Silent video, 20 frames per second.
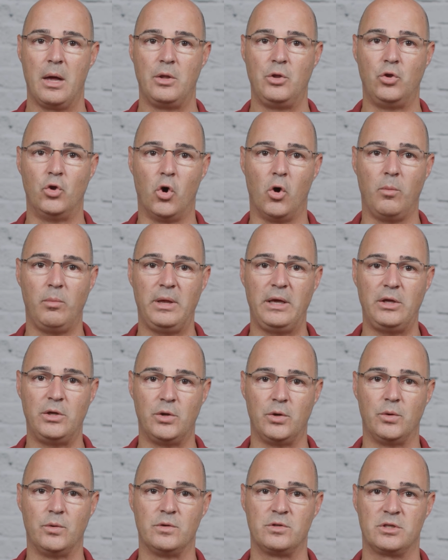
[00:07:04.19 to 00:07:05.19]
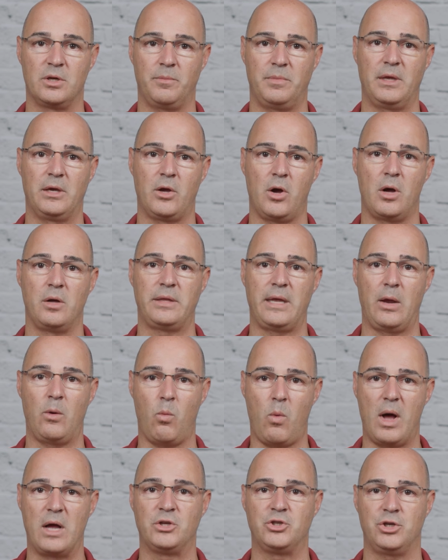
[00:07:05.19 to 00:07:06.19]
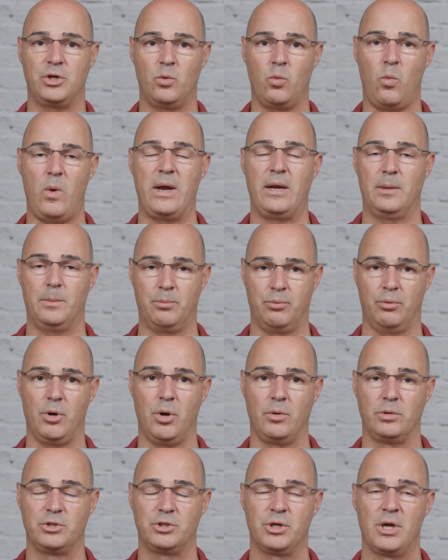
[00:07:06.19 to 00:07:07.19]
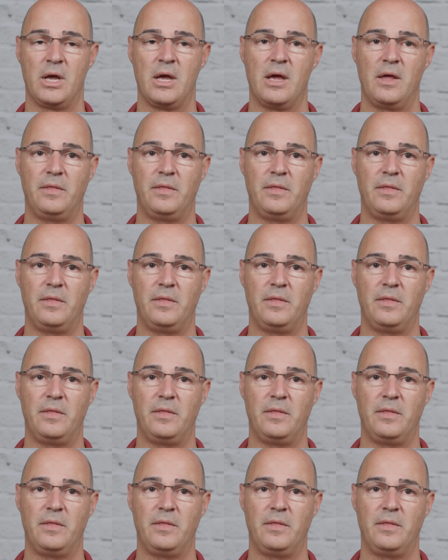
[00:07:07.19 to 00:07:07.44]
normally use something called a watch and wait approach.